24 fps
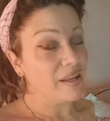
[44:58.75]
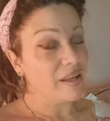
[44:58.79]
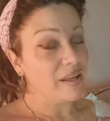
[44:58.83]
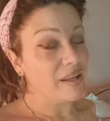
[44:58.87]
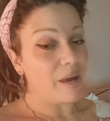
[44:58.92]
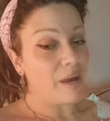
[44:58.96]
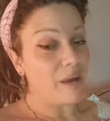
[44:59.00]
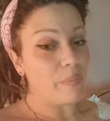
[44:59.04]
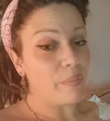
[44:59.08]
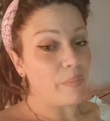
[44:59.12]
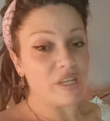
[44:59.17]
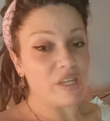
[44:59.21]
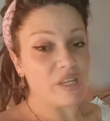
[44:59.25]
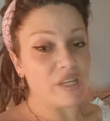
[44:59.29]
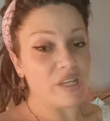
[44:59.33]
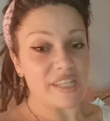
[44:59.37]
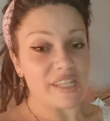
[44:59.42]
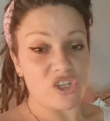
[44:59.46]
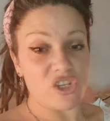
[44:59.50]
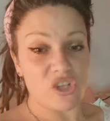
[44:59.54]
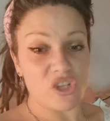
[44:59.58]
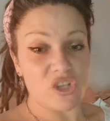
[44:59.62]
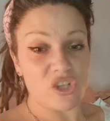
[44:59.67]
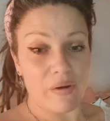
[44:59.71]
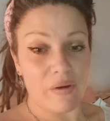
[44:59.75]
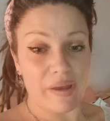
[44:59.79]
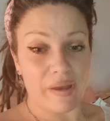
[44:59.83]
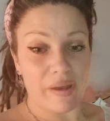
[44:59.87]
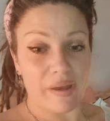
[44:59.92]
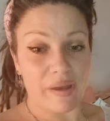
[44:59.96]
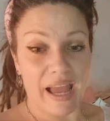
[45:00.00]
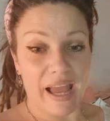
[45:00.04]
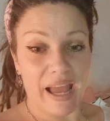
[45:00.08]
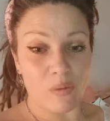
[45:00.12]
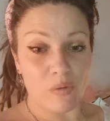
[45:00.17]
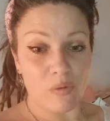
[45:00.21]
I'll put the intention out.
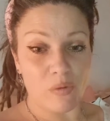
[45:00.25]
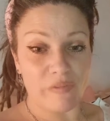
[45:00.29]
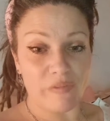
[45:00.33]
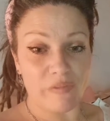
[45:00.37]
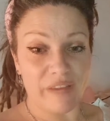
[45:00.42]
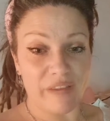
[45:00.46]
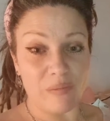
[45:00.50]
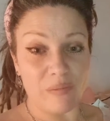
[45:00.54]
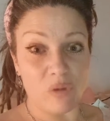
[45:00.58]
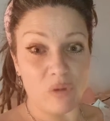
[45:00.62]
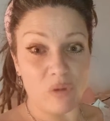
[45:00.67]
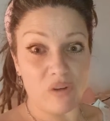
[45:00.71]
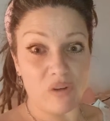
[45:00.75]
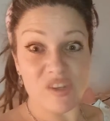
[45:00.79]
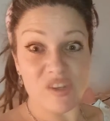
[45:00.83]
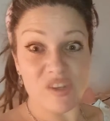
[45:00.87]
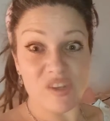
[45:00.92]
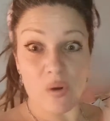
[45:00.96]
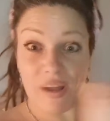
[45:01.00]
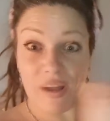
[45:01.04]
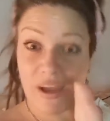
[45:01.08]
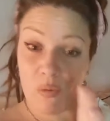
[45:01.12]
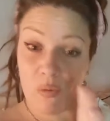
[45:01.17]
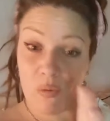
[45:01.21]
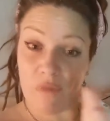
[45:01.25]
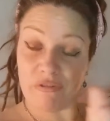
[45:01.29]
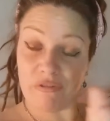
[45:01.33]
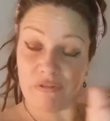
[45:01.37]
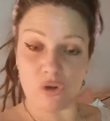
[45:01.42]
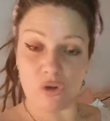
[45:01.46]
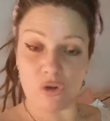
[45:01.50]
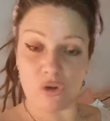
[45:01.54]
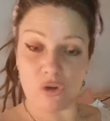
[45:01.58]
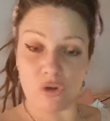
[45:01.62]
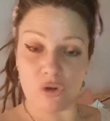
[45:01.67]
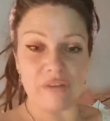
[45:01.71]
I'll find one, so I'll get one
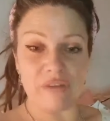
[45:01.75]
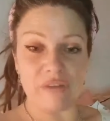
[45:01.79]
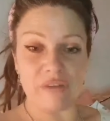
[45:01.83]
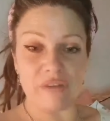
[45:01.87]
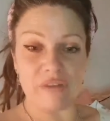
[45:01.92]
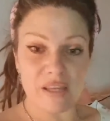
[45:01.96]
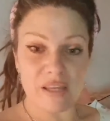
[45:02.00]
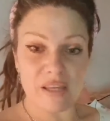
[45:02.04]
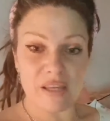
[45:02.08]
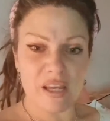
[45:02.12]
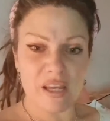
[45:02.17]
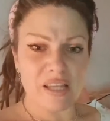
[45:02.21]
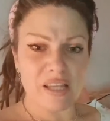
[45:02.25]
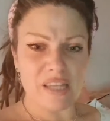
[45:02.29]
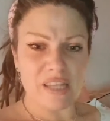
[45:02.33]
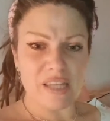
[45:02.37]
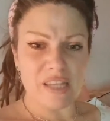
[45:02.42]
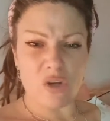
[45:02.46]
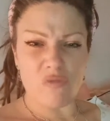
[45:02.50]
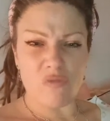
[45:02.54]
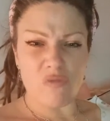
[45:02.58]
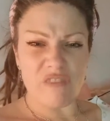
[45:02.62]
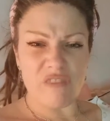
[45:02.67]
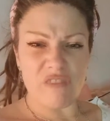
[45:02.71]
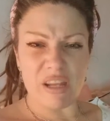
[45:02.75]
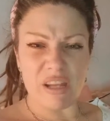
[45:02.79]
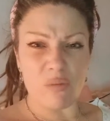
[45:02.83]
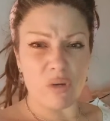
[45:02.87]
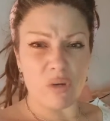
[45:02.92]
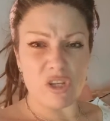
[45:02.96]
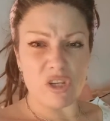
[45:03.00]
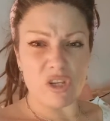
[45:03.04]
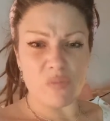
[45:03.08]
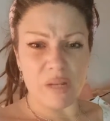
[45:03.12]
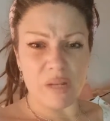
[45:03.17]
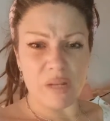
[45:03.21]
for a good price. So I don't really
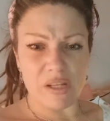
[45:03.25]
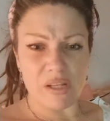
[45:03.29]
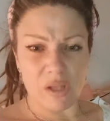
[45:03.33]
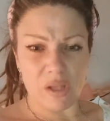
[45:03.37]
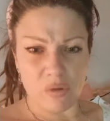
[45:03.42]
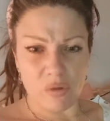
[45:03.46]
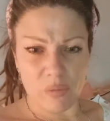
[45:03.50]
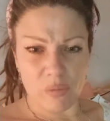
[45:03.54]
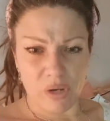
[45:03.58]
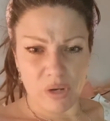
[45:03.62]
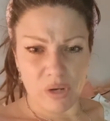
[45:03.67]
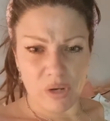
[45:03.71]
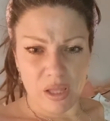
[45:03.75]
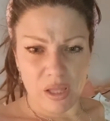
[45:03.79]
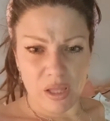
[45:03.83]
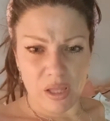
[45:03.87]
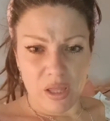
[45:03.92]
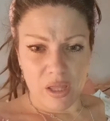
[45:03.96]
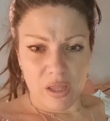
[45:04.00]
want to spend a load of money.